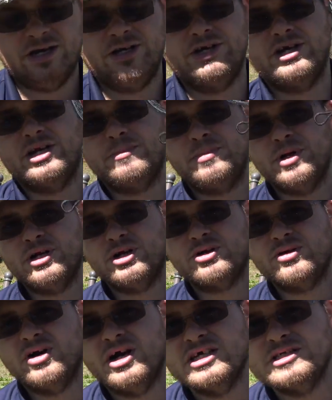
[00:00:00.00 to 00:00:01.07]
You're gonna put your
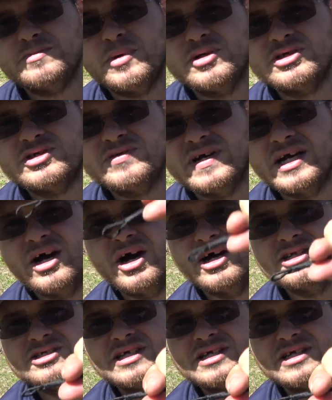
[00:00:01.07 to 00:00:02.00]
crossbow string on